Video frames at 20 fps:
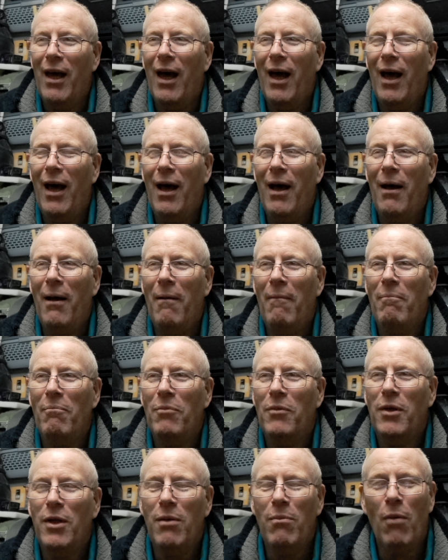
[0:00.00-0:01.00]

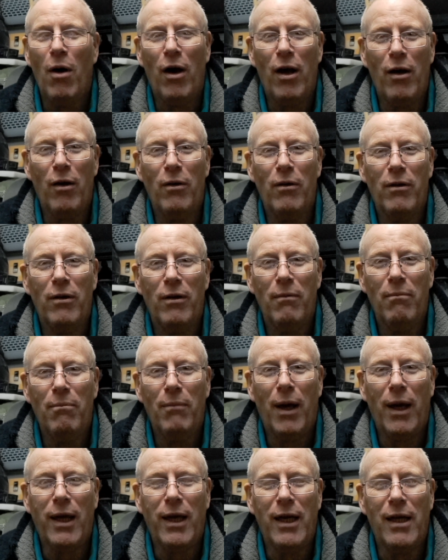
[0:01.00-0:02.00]
You might
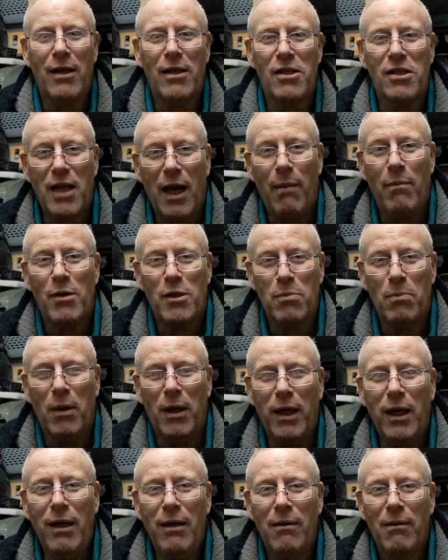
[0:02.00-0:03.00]
make it the same as
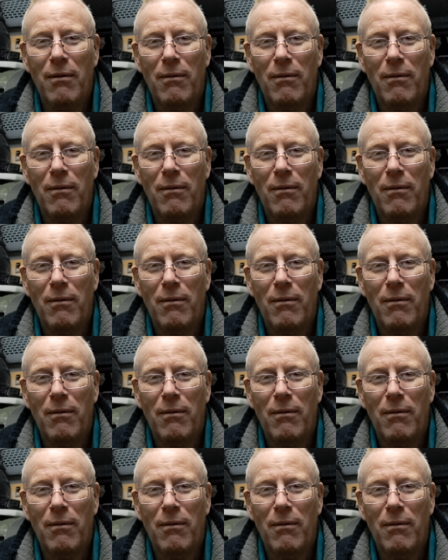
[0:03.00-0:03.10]
me,